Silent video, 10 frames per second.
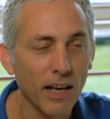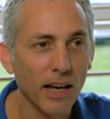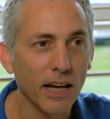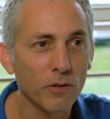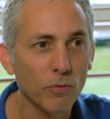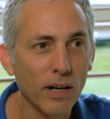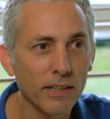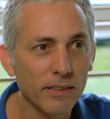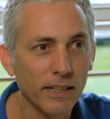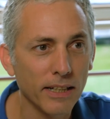And
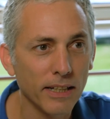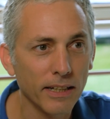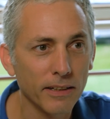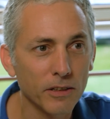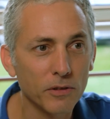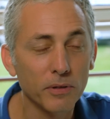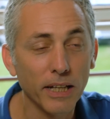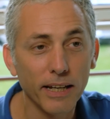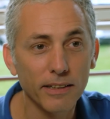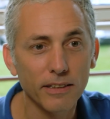one
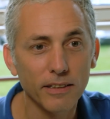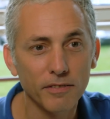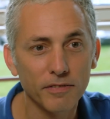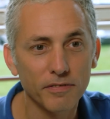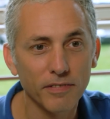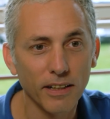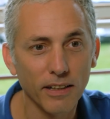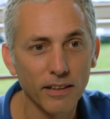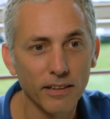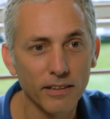creative
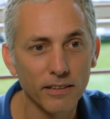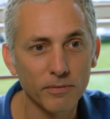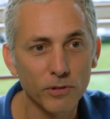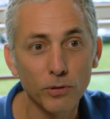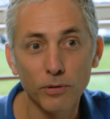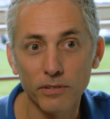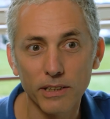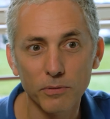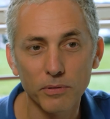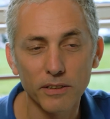tool
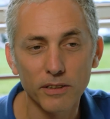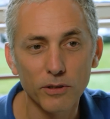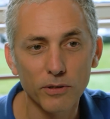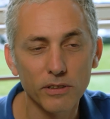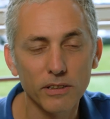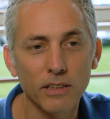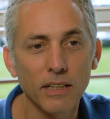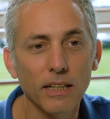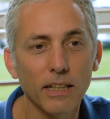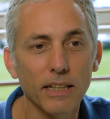that we used
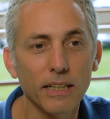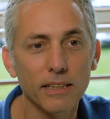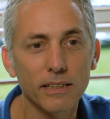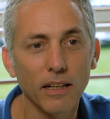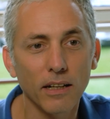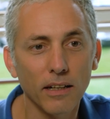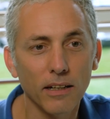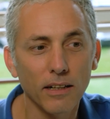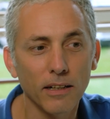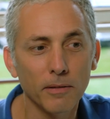is
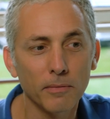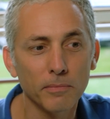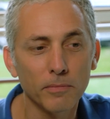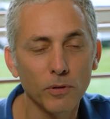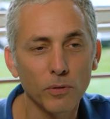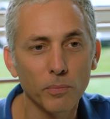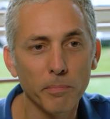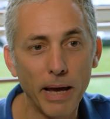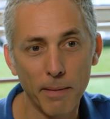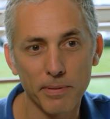
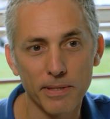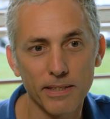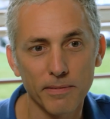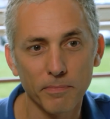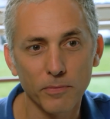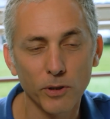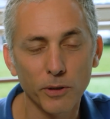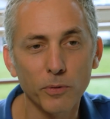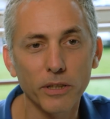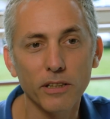maps. We
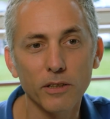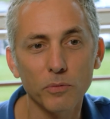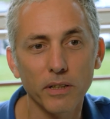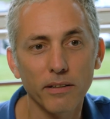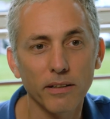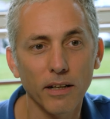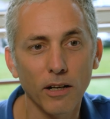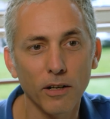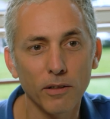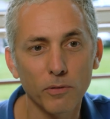worked with
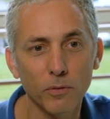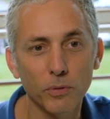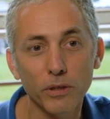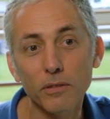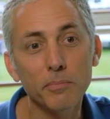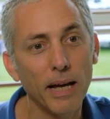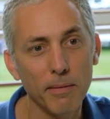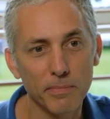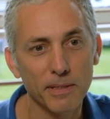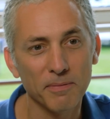world
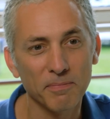maps,